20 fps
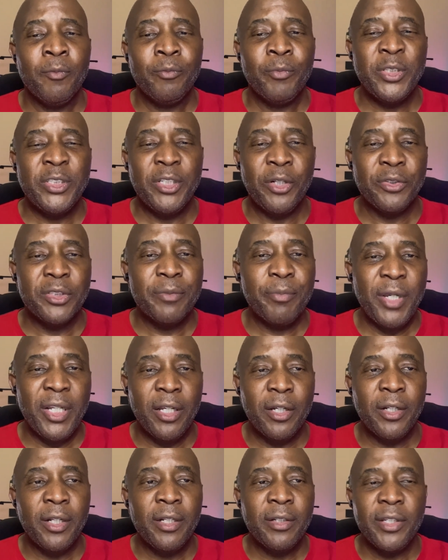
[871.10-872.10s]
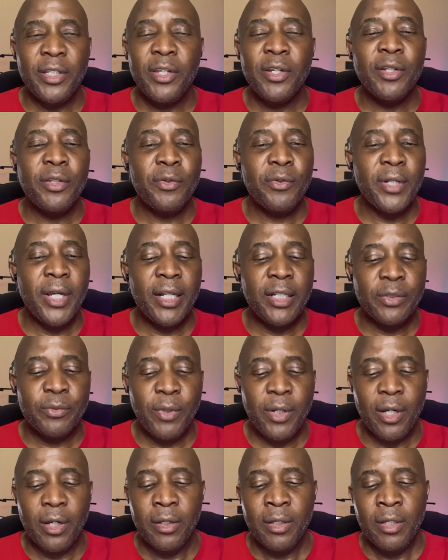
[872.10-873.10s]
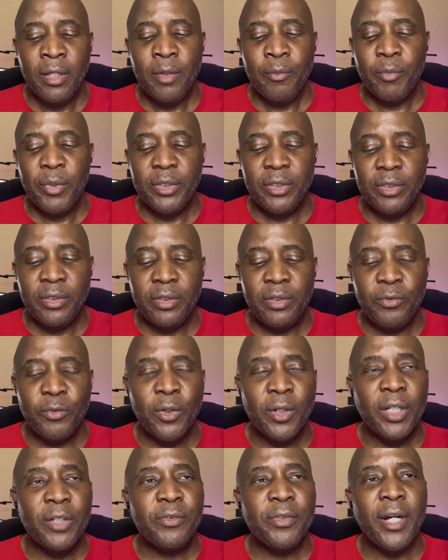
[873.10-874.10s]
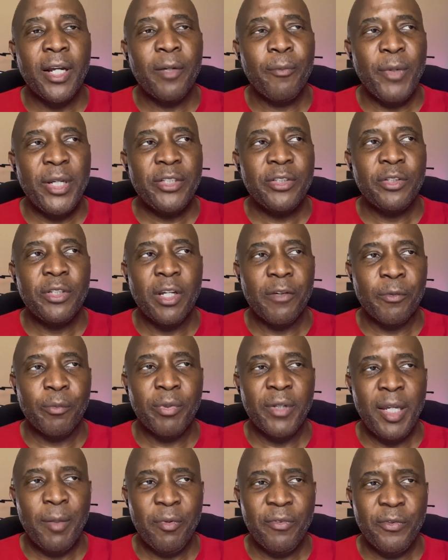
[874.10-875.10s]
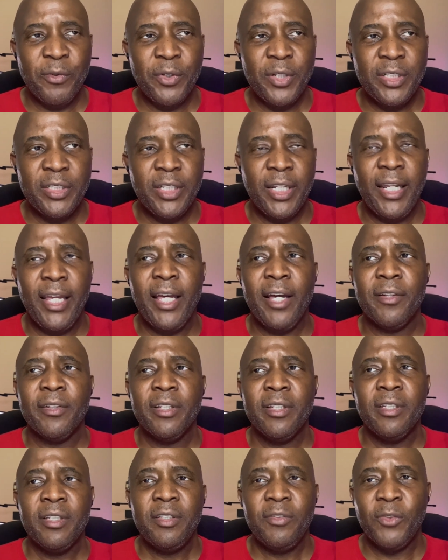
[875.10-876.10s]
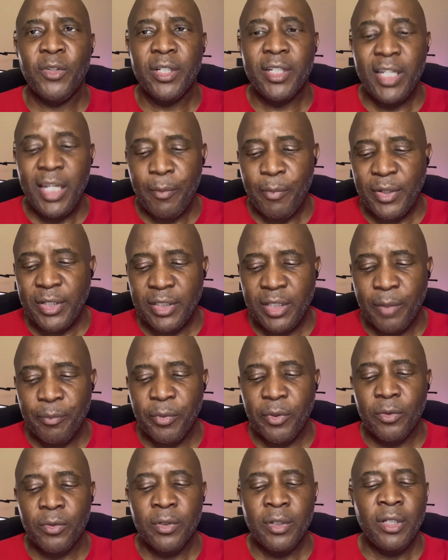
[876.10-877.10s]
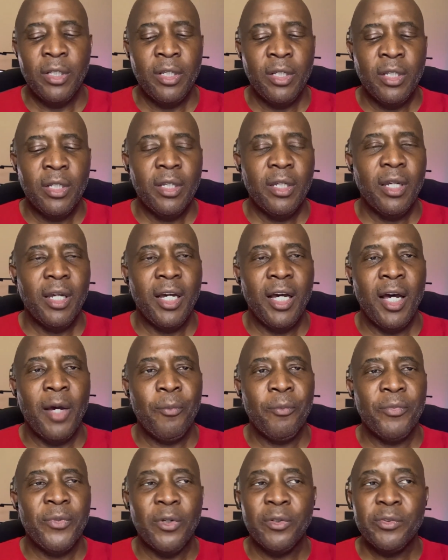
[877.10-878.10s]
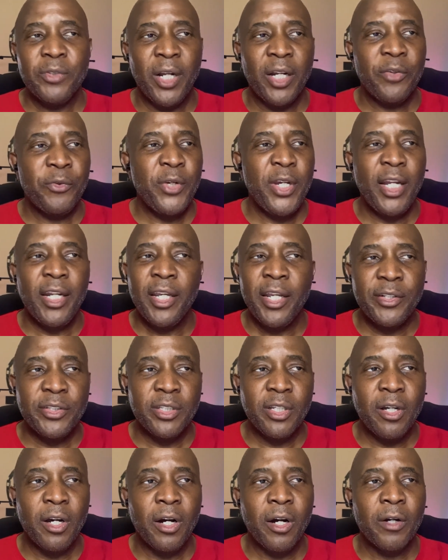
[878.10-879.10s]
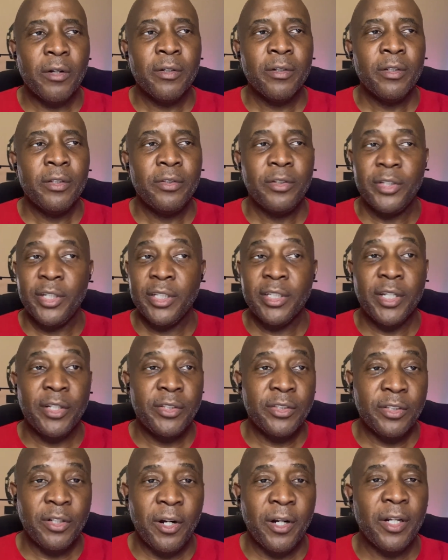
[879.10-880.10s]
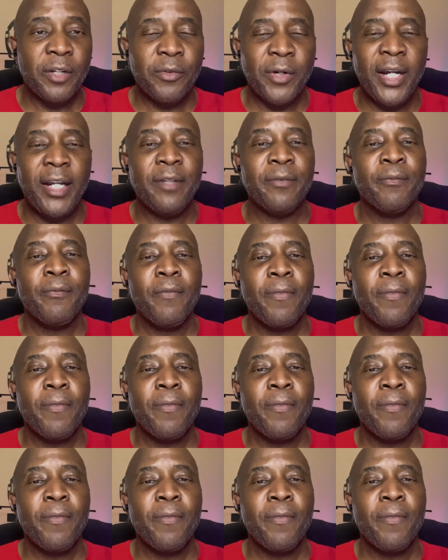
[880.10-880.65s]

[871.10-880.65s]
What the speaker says: put your own spin on it, then you can do that as well. But you want to try to make sure you have a plan before you sit down. You want to keep it simple. Don't try to create a hit song. You're just getting started, right?